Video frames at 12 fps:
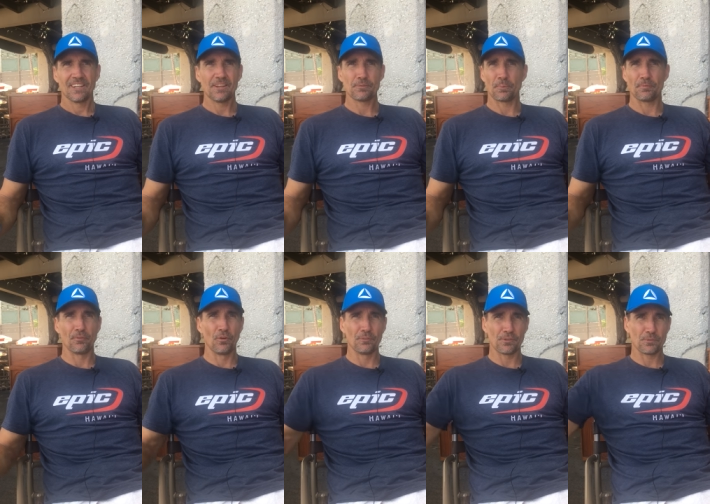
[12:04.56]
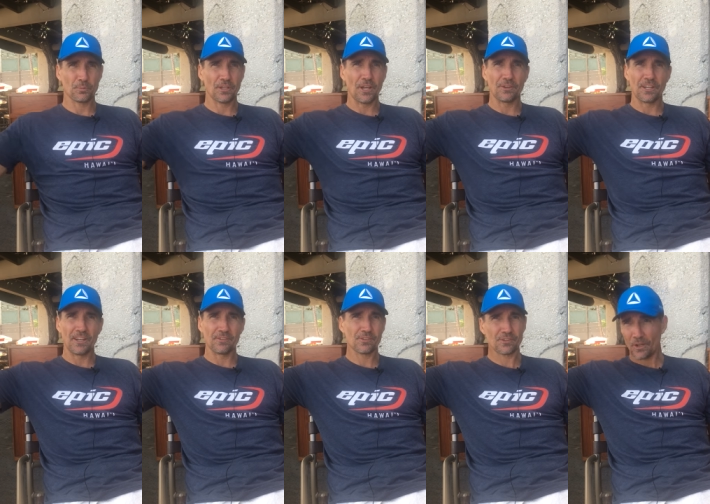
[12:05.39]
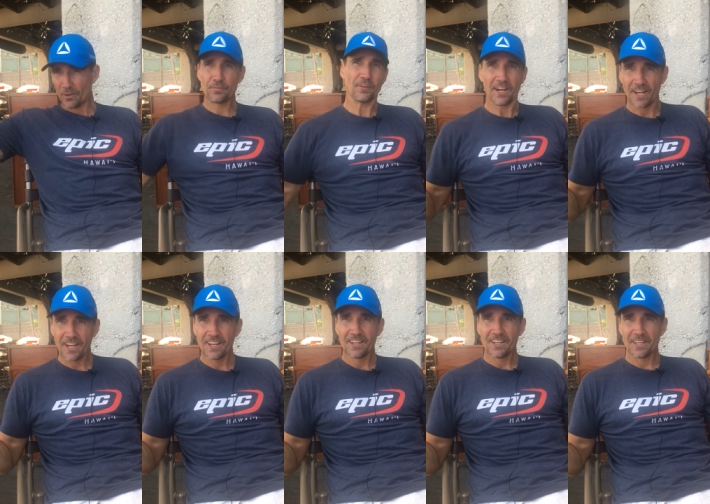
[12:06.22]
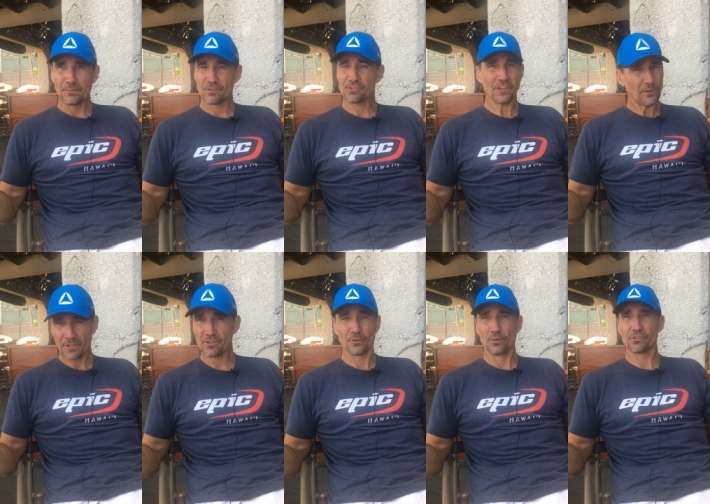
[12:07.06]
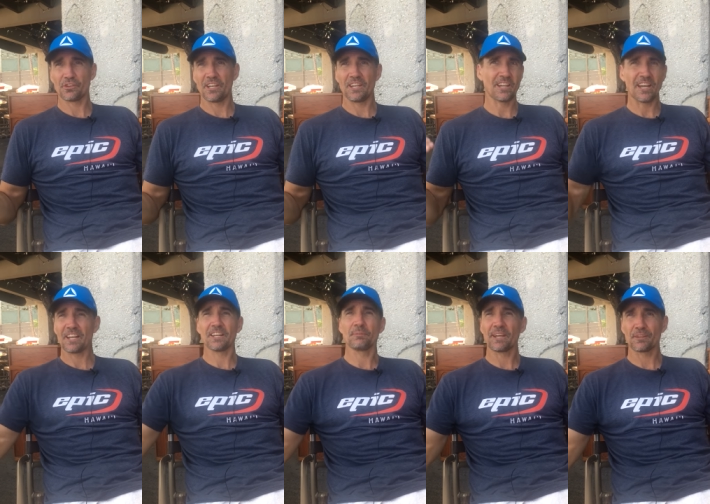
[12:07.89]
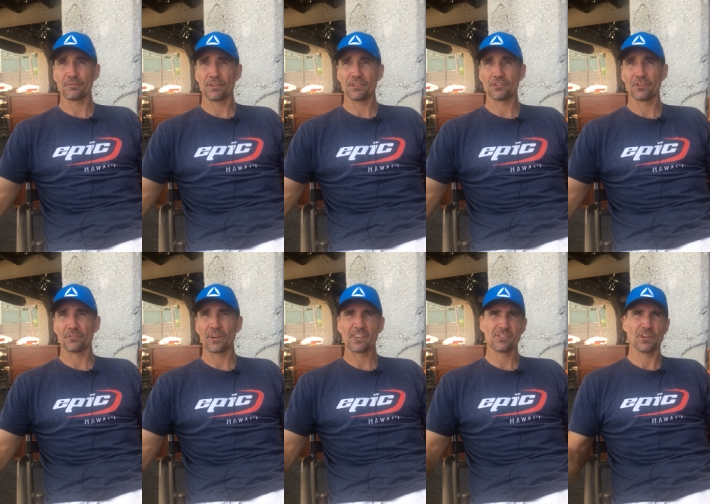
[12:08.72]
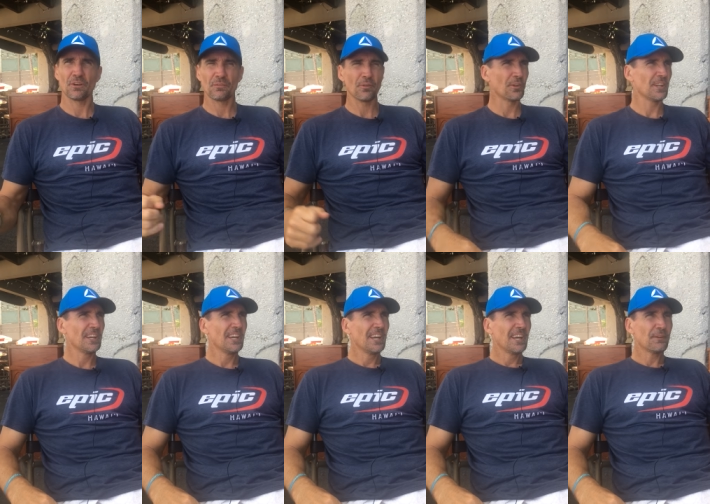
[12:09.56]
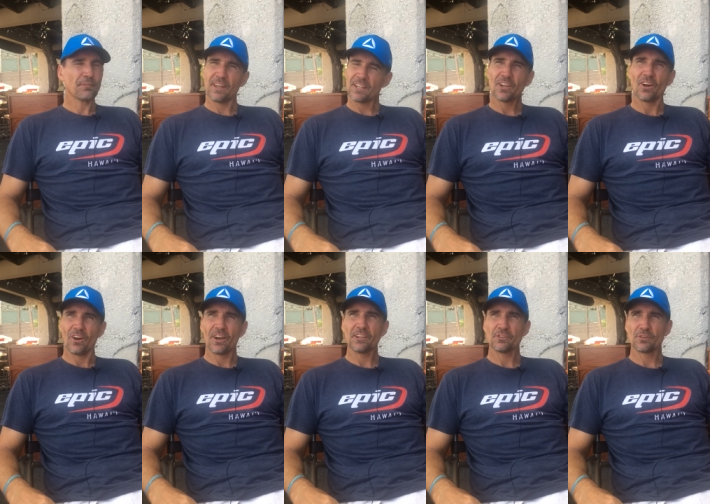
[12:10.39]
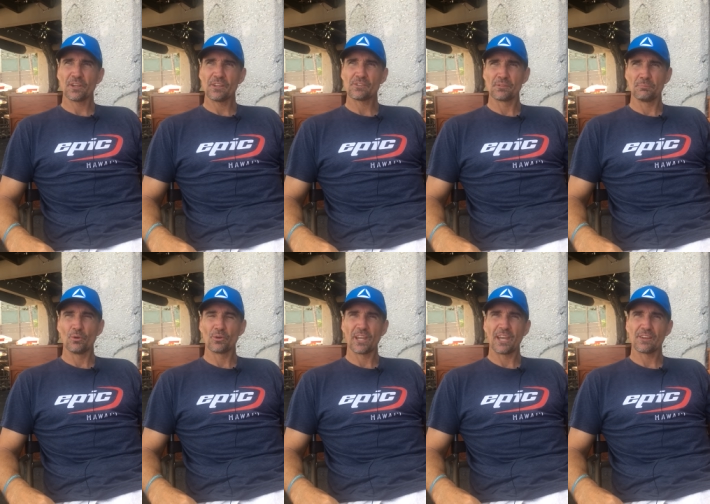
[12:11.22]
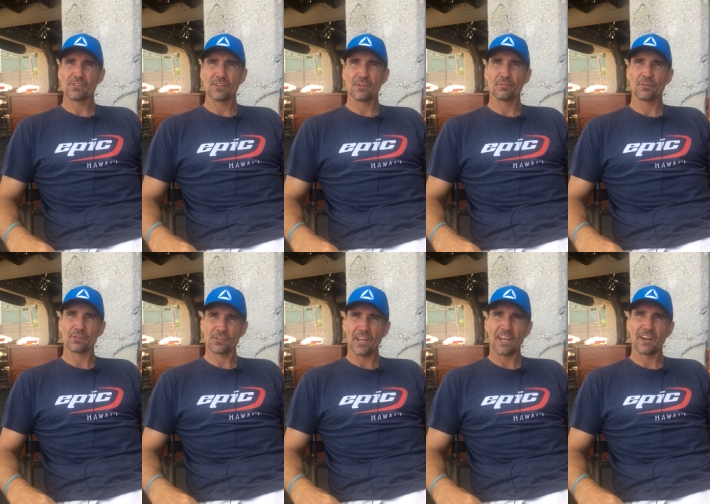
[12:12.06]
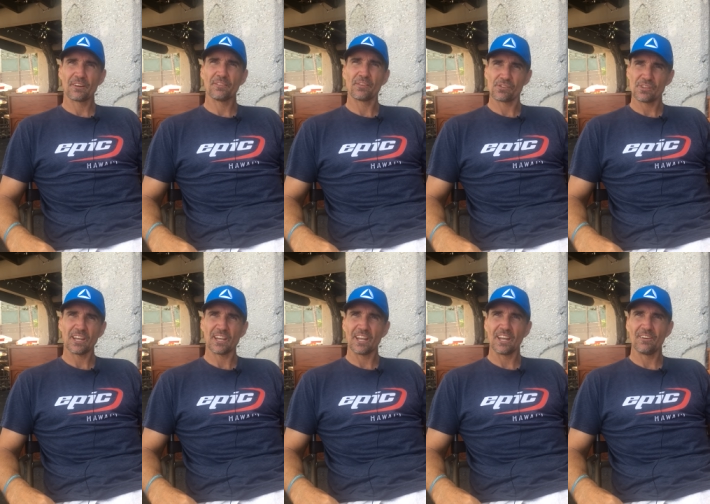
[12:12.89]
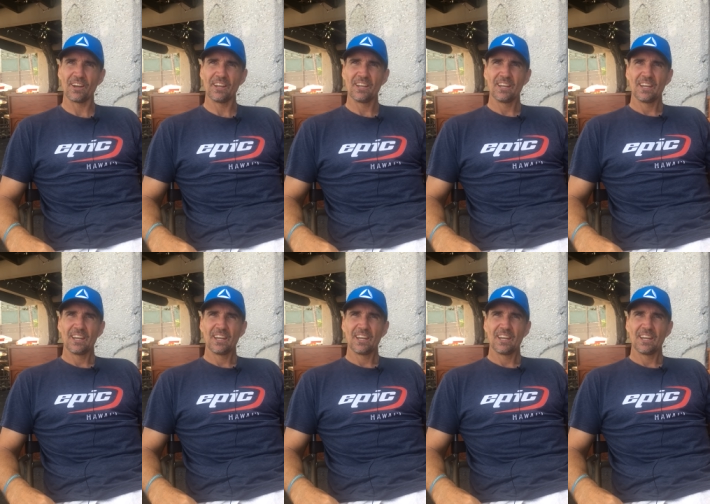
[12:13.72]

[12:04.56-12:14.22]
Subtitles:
his performance would go down so far, he was so exhausted he could hardly make the finish of the race. Yep. And I've thought, if that guy took in some more gas in the first hour and the second hour, yep.